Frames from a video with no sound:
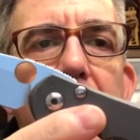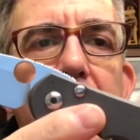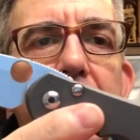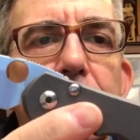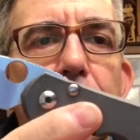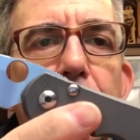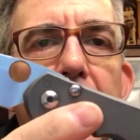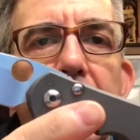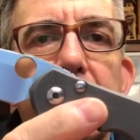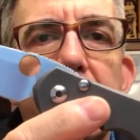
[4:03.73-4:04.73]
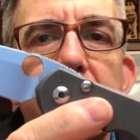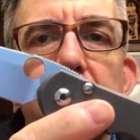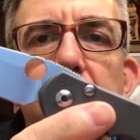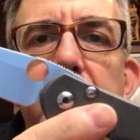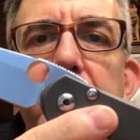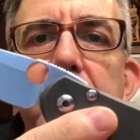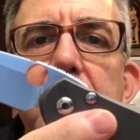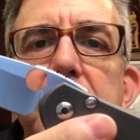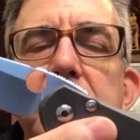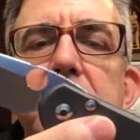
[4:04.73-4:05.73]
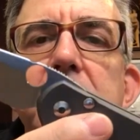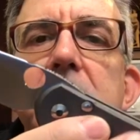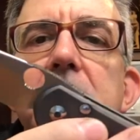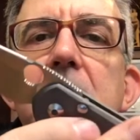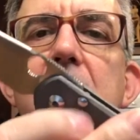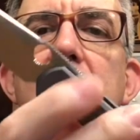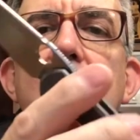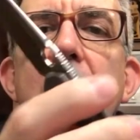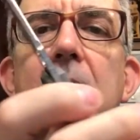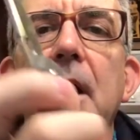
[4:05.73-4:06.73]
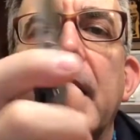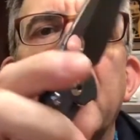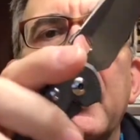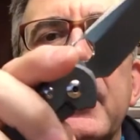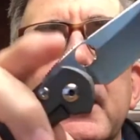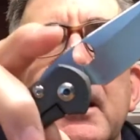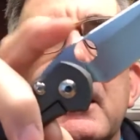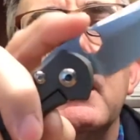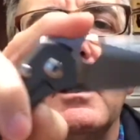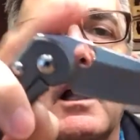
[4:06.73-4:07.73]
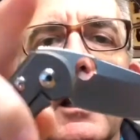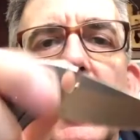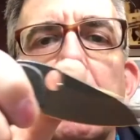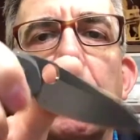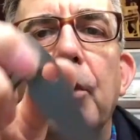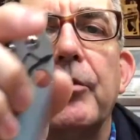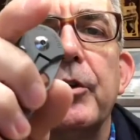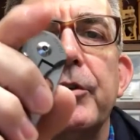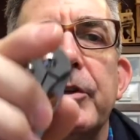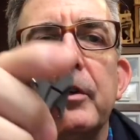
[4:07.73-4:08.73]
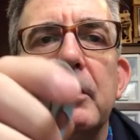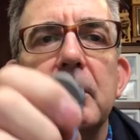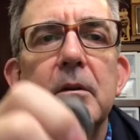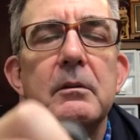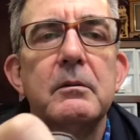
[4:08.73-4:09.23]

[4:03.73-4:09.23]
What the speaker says: it's rather neat looking, and I think a lot more versatile.